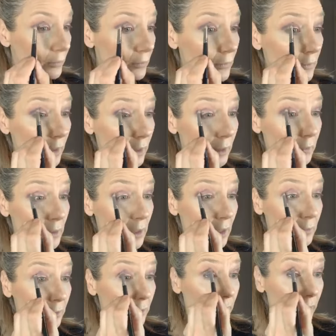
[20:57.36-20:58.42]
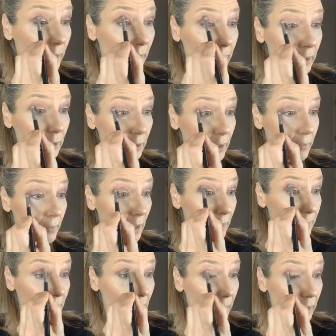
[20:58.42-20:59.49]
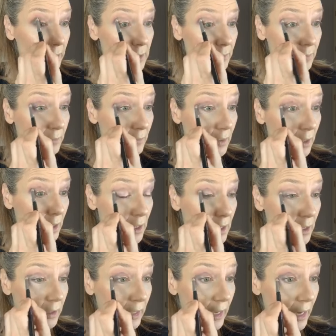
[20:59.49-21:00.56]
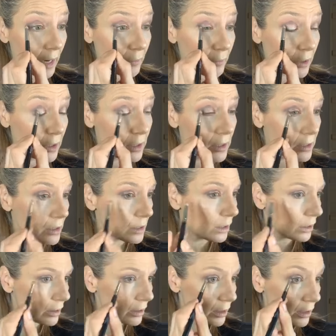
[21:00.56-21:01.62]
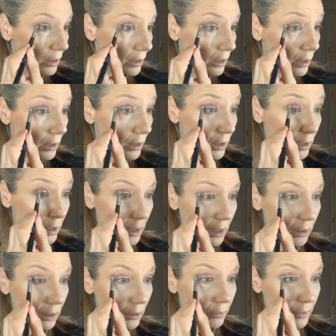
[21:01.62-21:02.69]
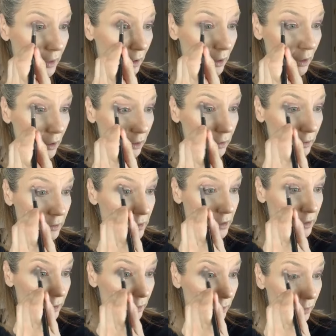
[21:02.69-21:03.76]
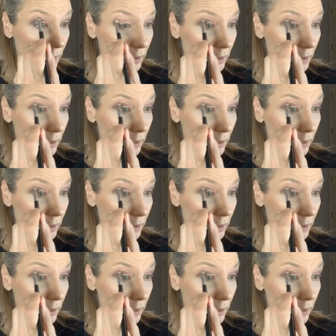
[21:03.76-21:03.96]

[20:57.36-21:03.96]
Okay, let me come through here. I got to look at my mirror because the camera's a little bit harder to